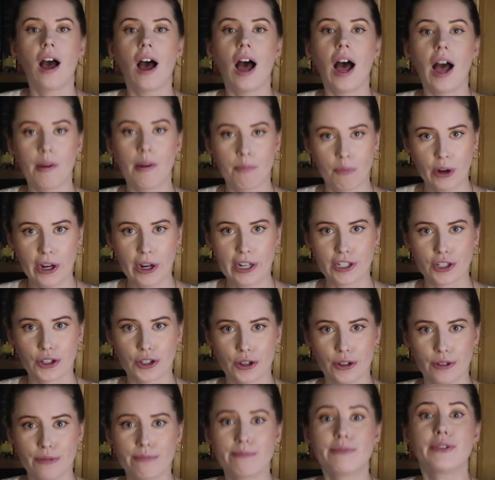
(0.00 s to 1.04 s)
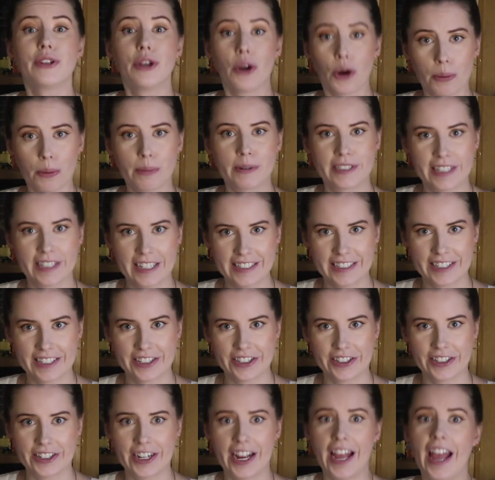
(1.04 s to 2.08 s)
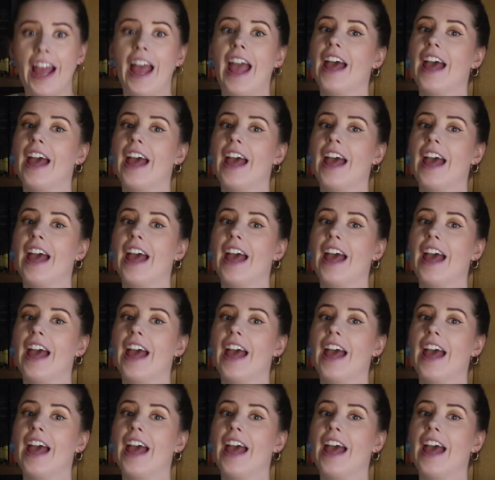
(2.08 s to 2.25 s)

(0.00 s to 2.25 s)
I'm Rachel, your presenter,